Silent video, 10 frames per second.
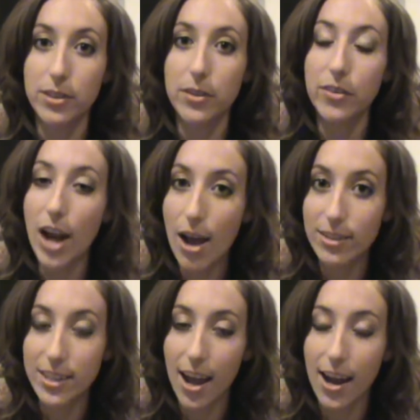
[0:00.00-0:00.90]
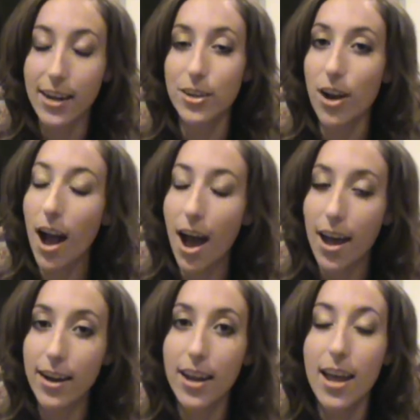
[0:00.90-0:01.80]
So if you're outside and you're
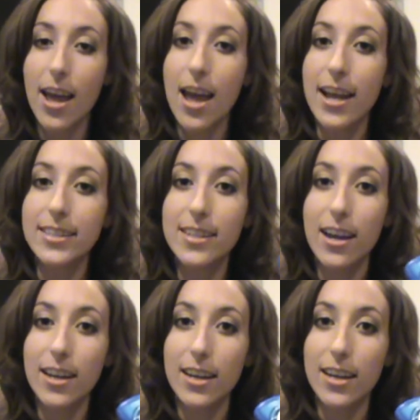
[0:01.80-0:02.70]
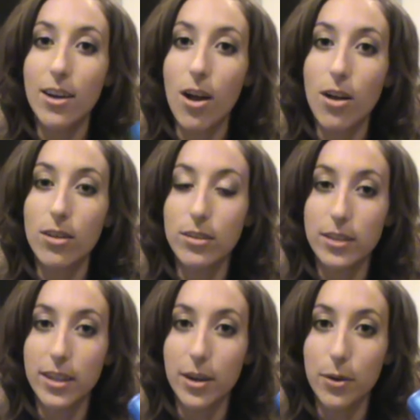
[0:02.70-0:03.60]
hot, it's not going to get all,